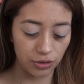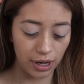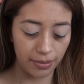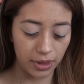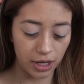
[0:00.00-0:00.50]
to
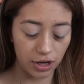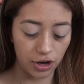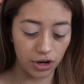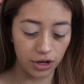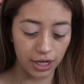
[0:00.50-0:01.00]
grab that
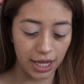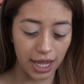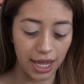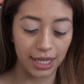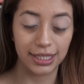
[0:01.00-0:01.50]
on
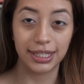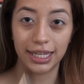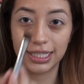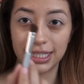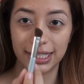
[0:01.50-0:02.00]
a
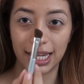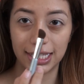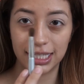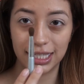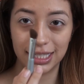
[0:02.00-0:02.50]
like
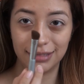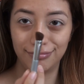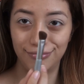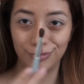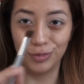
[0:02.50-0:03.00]
slanted,
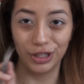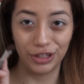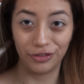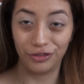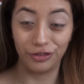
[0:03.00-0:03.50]

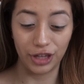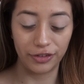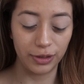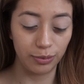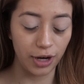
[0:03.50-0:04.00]
really
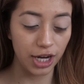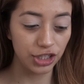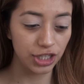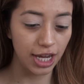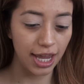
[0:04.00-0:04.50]
fluffy
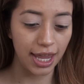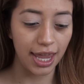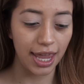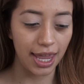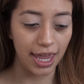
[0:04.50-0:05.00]
brush.
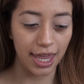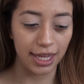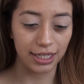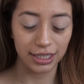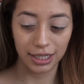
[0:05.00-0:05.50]

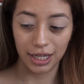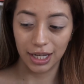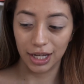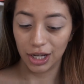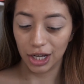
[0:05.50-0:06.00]
And
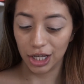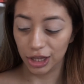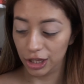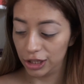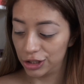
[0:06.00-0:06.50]
a
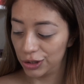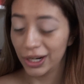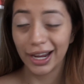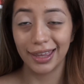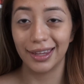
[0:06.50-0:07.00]

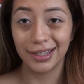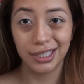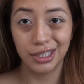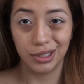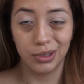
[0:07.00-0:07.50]
trick I like
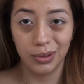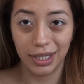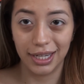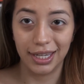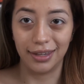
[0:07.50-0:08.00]
to do
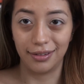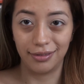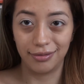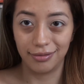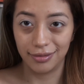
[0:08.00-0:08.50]

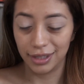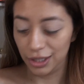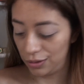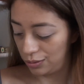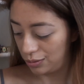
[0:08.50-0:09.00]
if
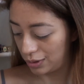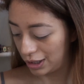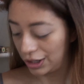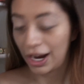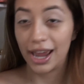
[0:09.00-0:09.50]
you
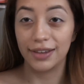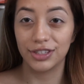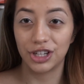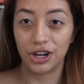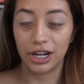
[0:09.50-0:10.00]
are kind of
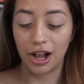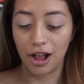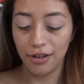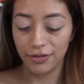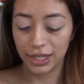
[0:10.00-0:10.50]
starting
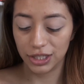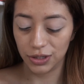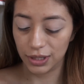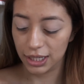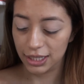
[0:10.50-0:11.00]
off is
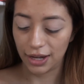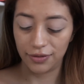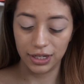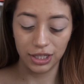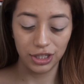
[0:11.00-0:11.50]
you could
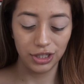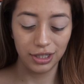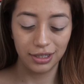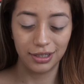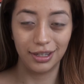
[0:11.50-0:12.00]
definitely,
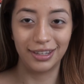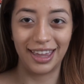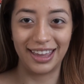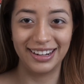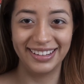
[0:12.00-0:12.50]

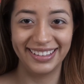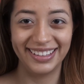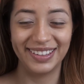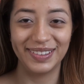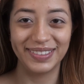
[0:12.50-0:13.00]
again,
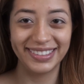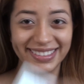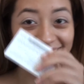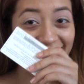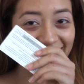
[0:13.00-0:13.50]
use
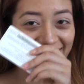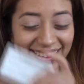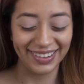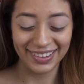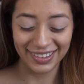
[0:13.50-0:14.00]
that
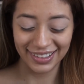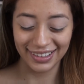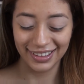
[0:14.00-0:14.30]
card.